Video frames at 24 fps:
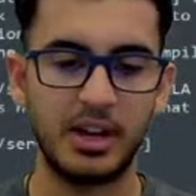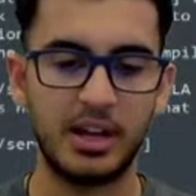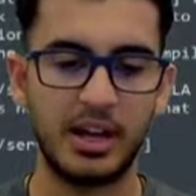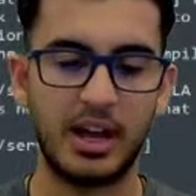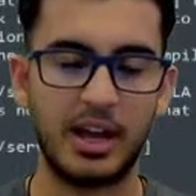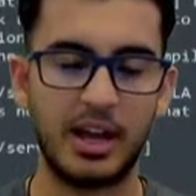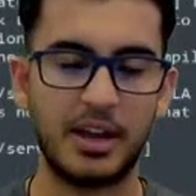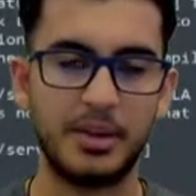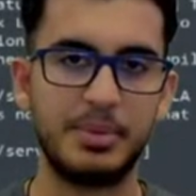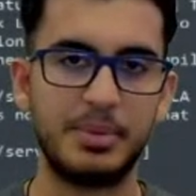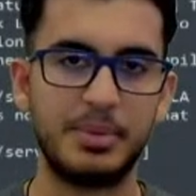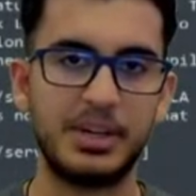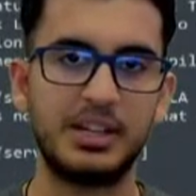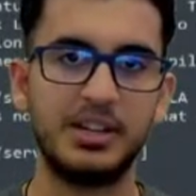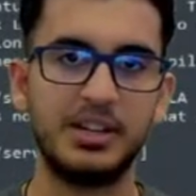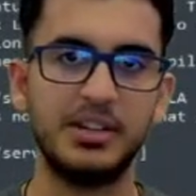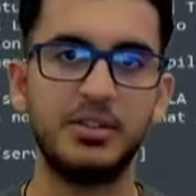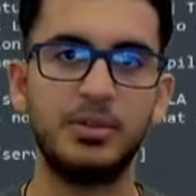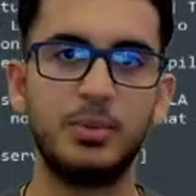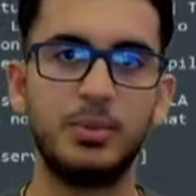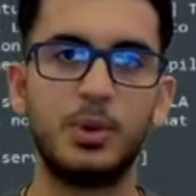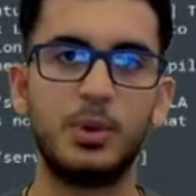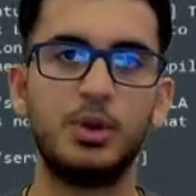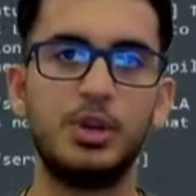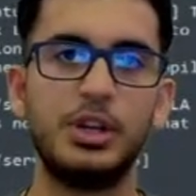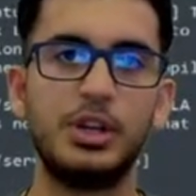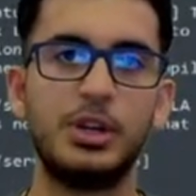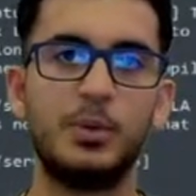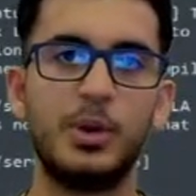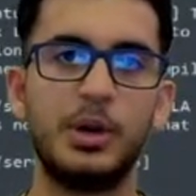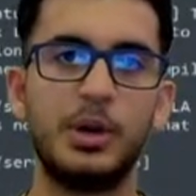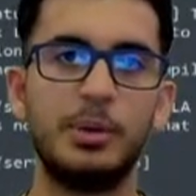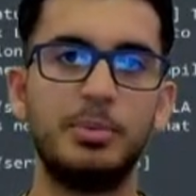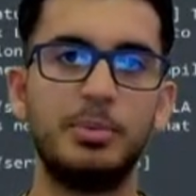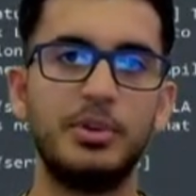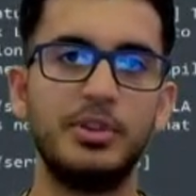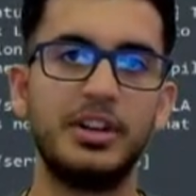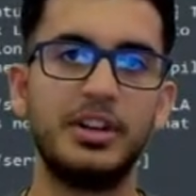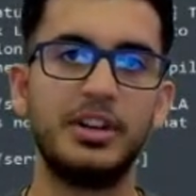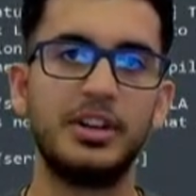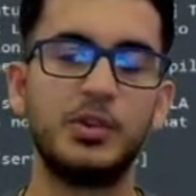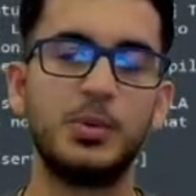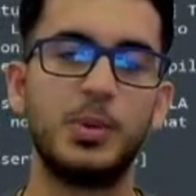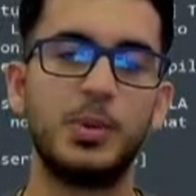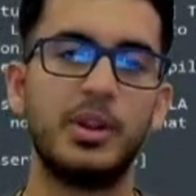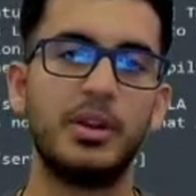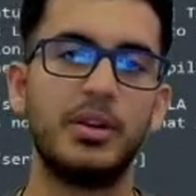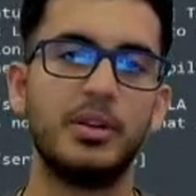And because we only want to predict
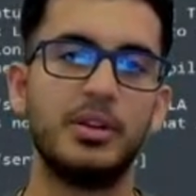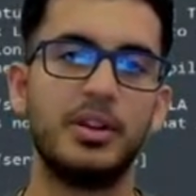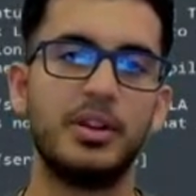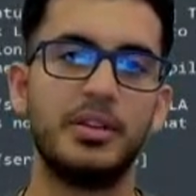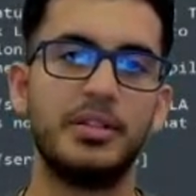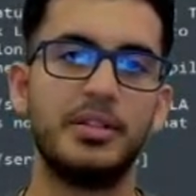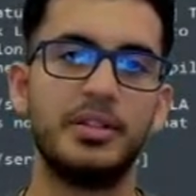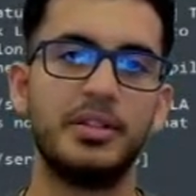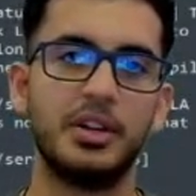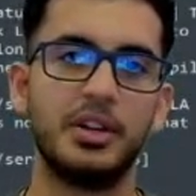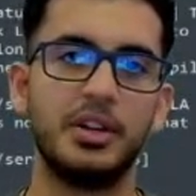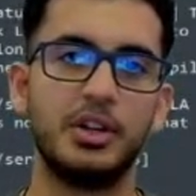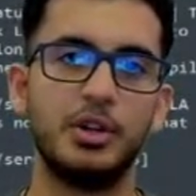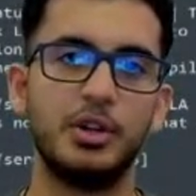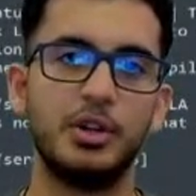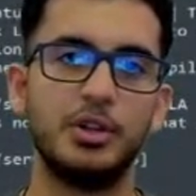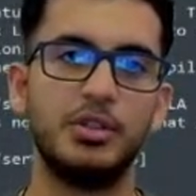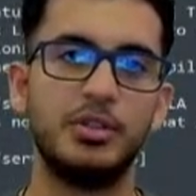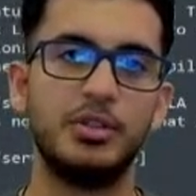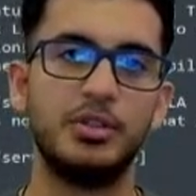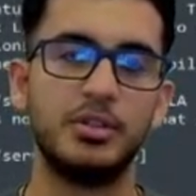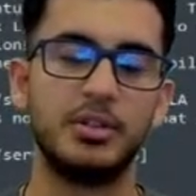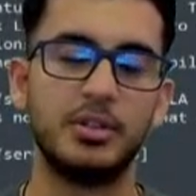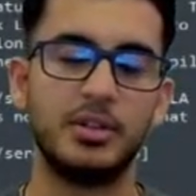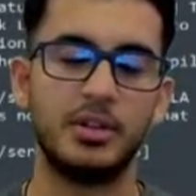whether or not it's a good